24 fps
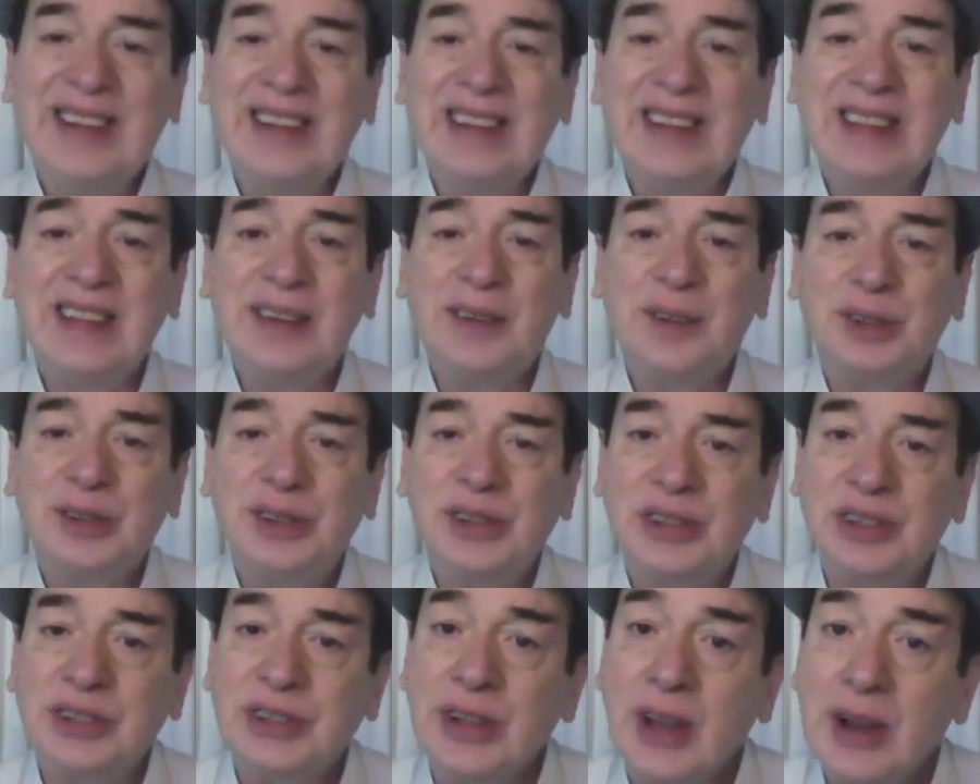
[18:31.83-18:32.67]
there was
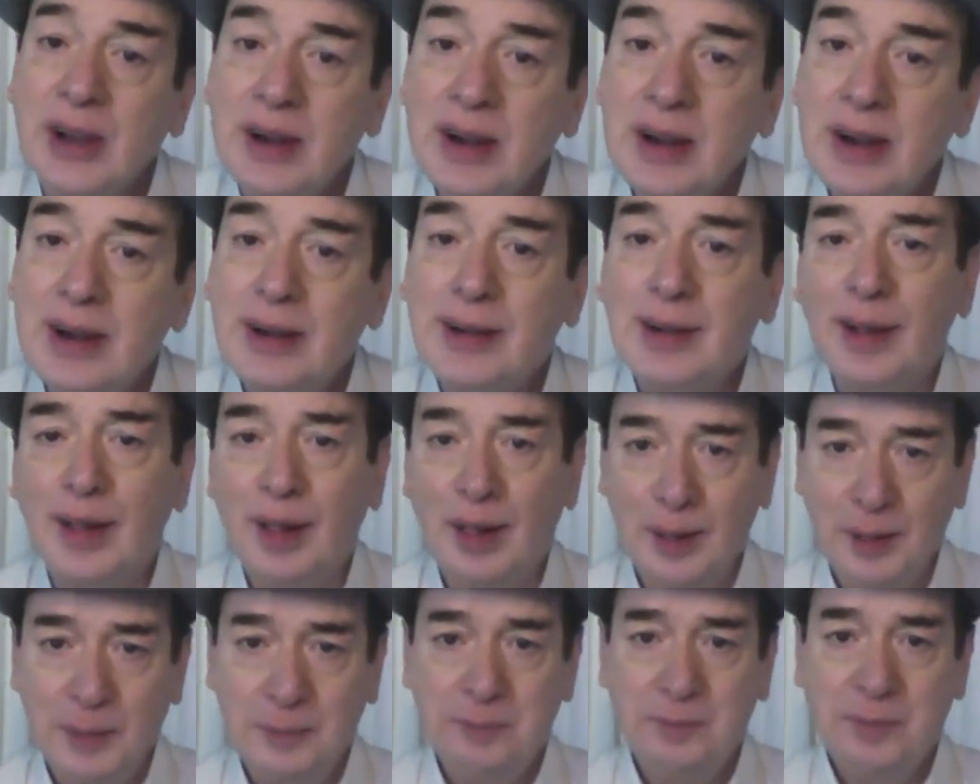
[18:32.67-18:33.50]
this young girl
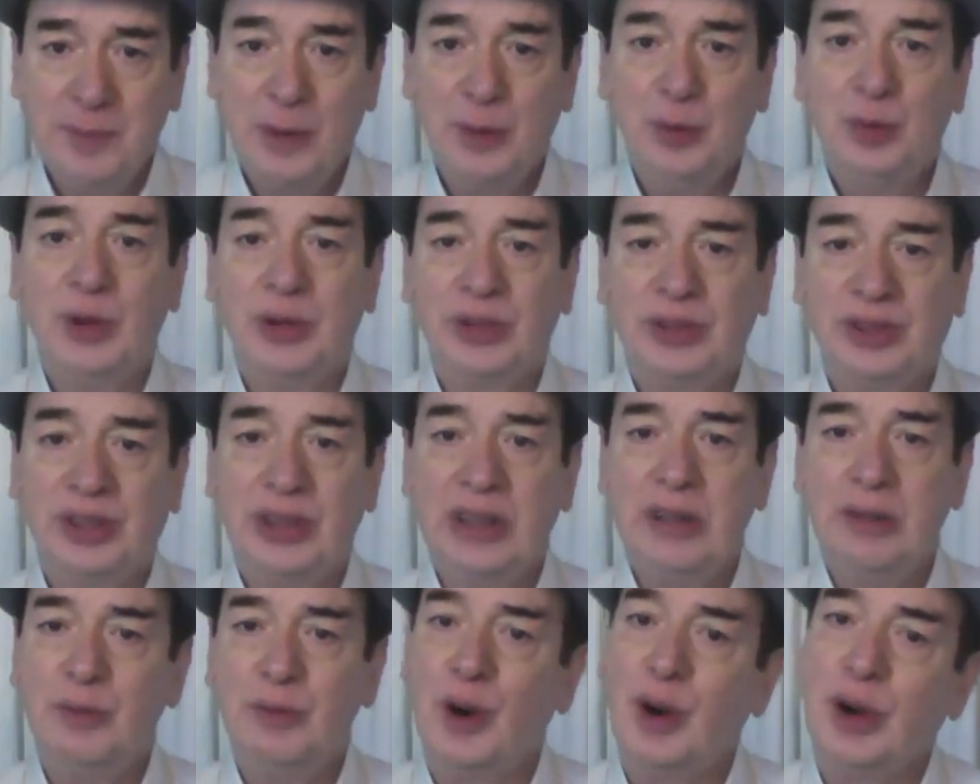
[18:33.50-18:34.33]
who was
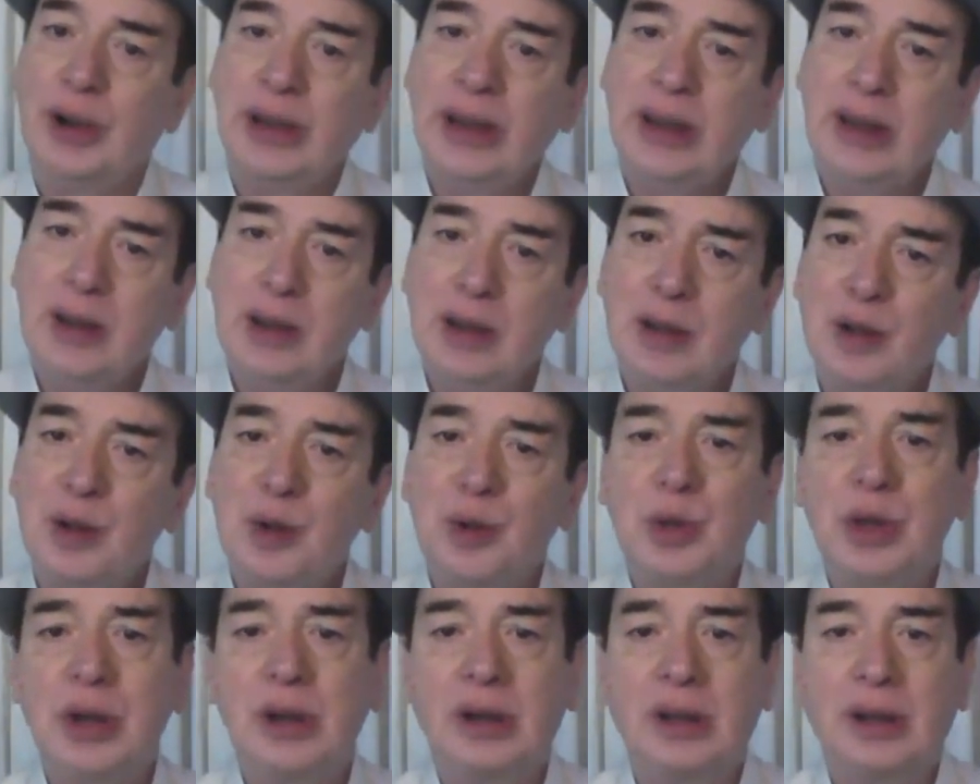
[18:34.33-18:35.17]
seen walking into
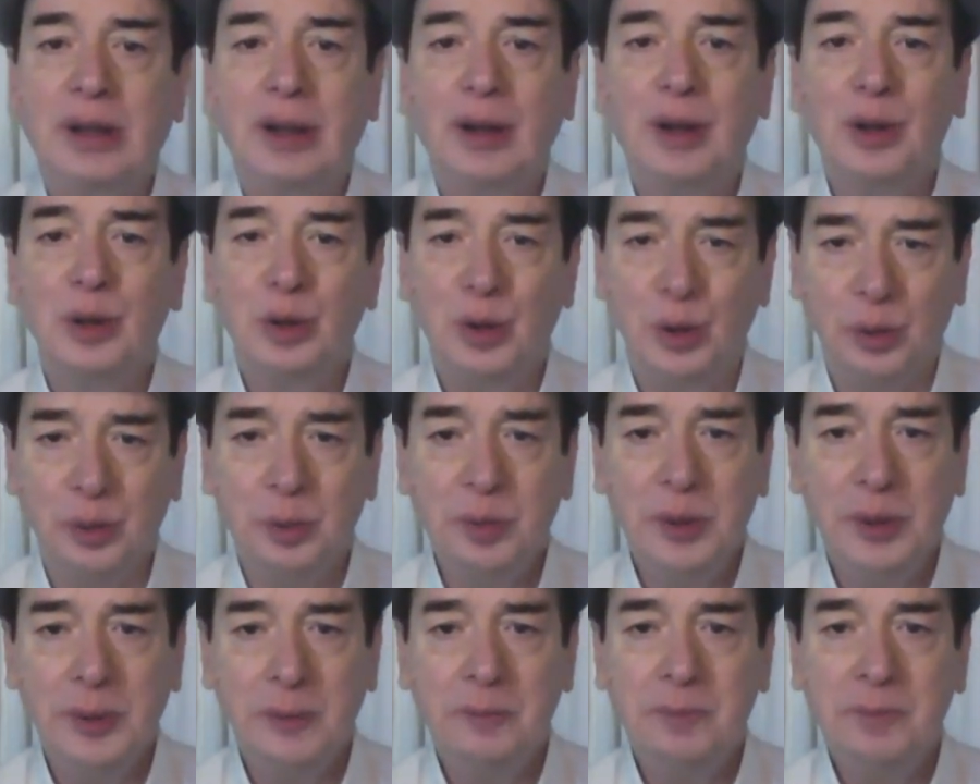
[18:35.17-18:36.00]
the
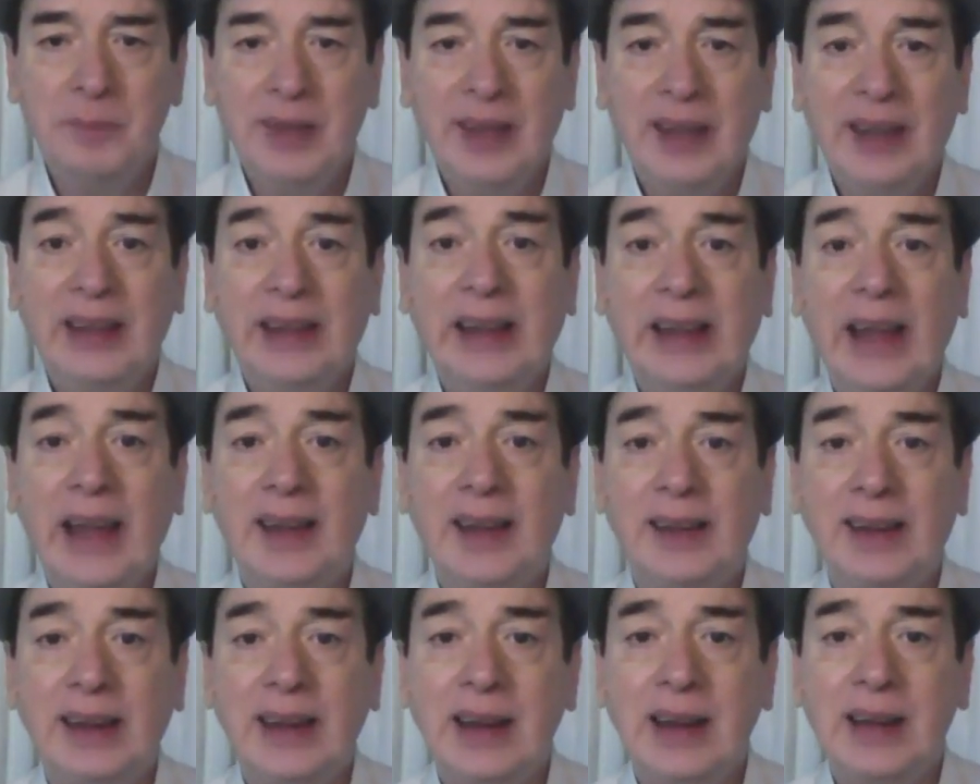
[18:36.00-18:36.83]
group
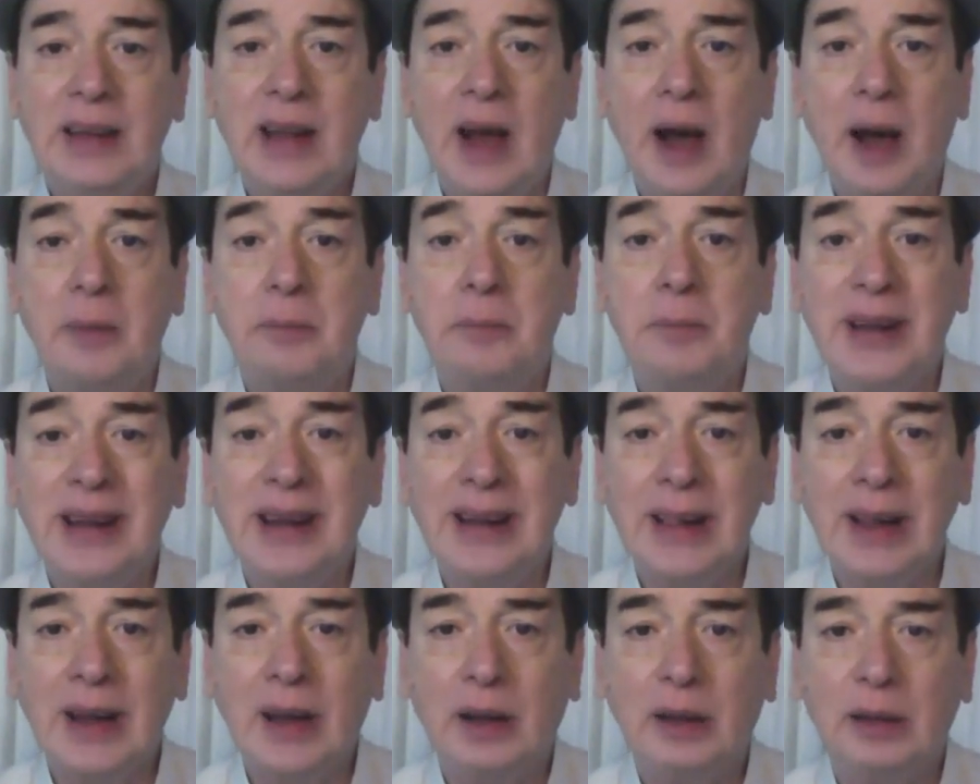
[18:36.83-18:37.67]
carrying an
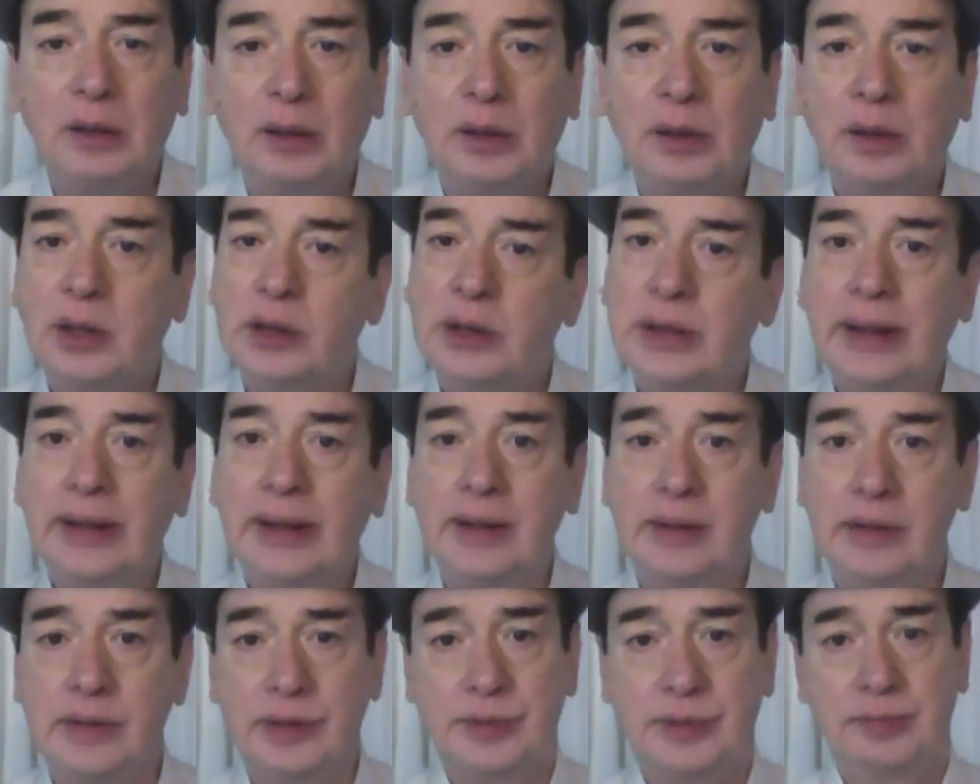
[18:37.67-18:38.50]
umbrella, nothing
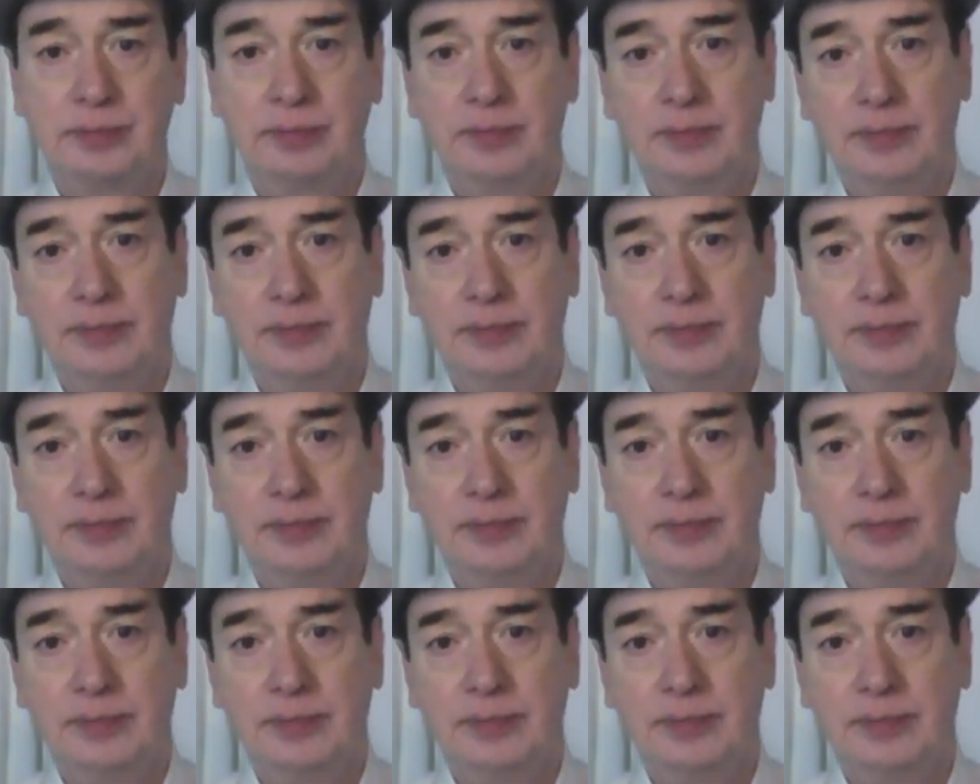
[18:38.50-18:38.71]
else.